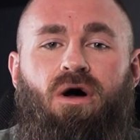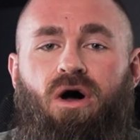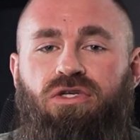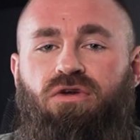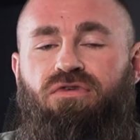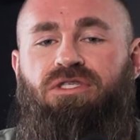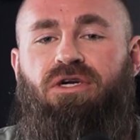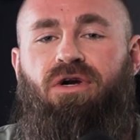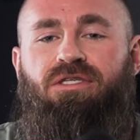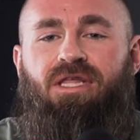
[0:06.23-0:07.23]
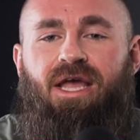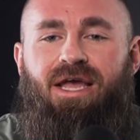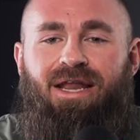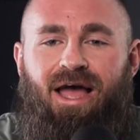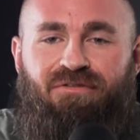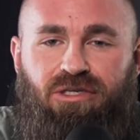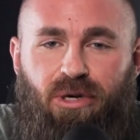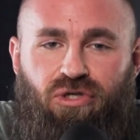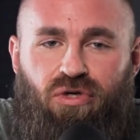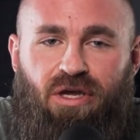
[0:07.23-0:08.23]
Also, if you stick around to the end, I have a
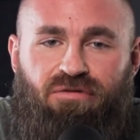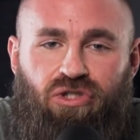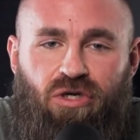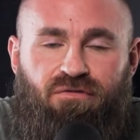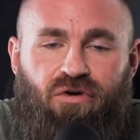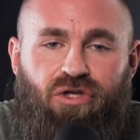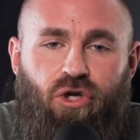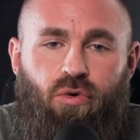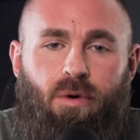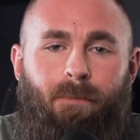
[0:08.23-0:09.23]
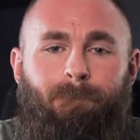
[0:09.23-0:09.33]
special gift just for you.